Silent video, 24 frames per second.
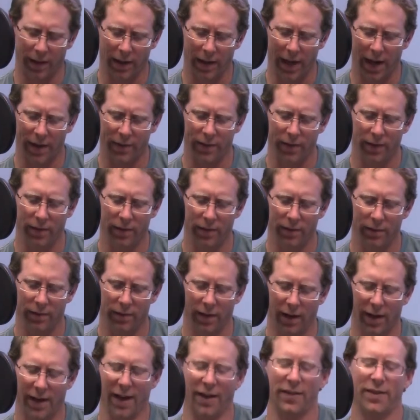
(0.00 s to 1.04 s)
I'd have
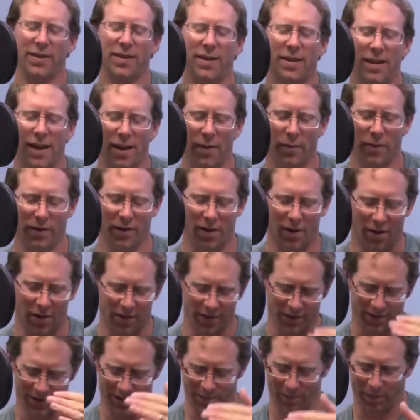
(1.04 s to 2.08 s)
to sit down with
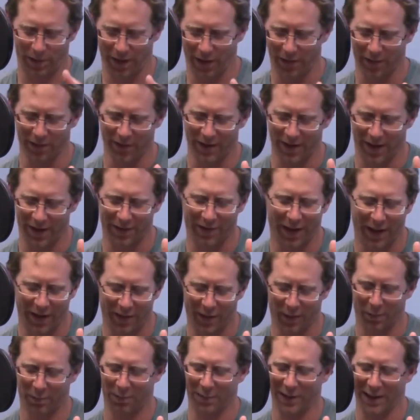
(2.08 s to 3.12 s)
all the pedals I've
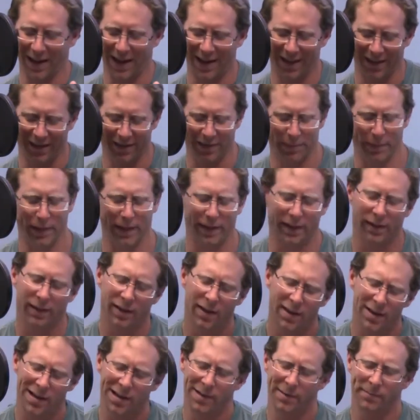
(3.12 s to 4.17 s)
ever put out and be like,
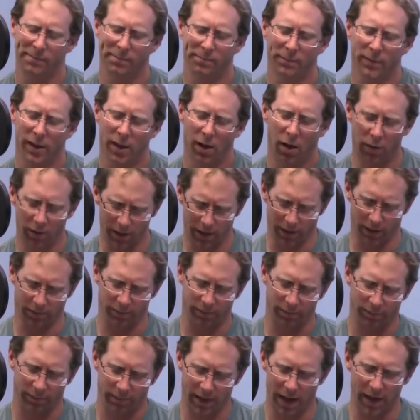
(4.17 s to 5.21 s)
okay,
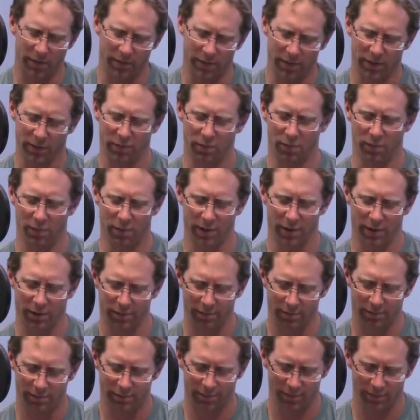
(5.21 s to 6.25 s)
that was one.